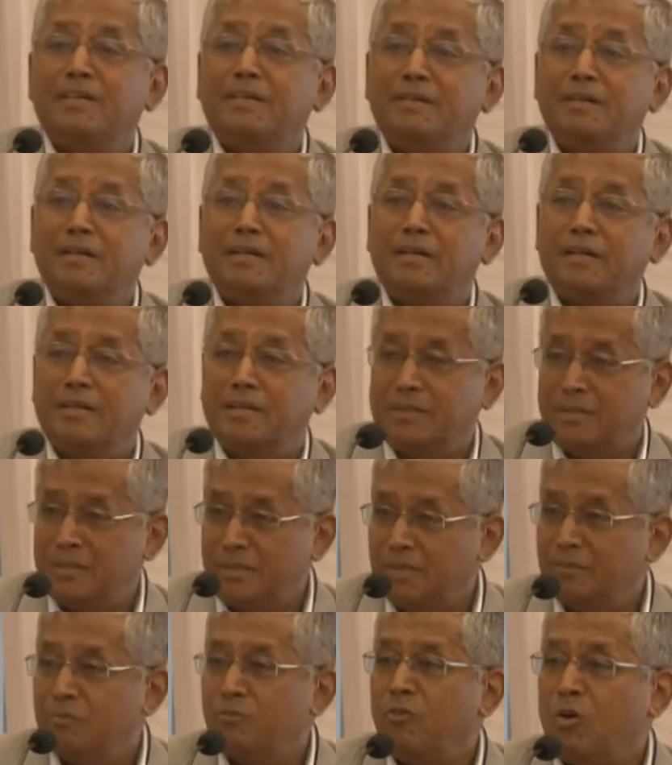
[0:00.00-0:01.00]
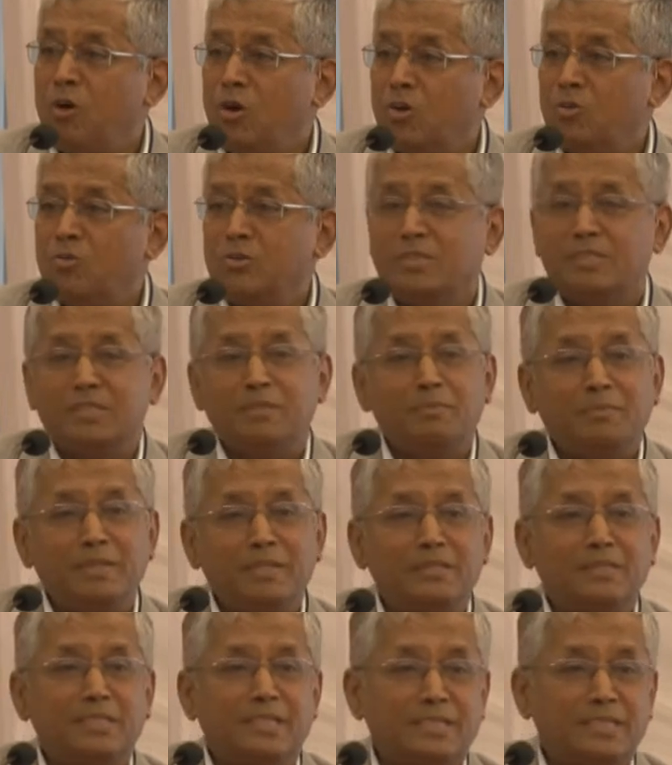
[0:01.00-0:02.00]
Uh, the war was a
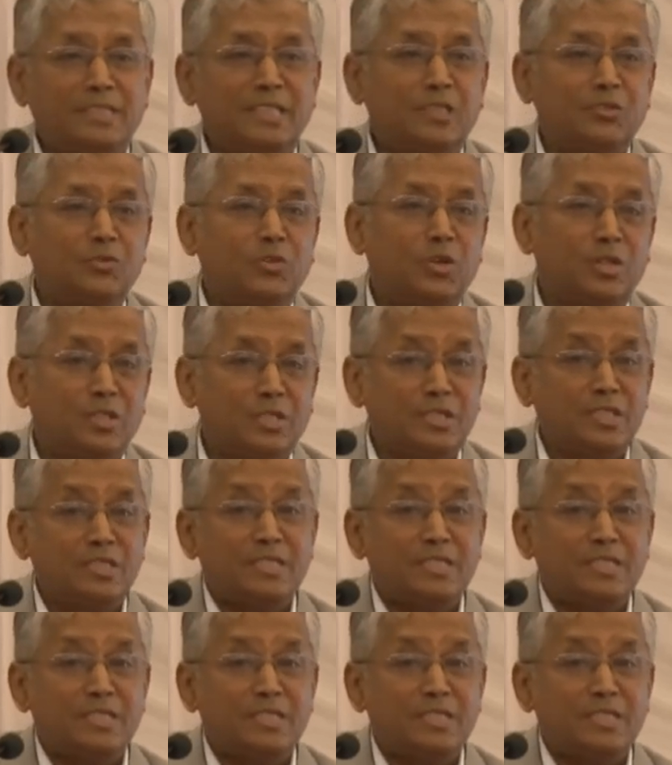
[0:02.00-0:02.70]
big success for us.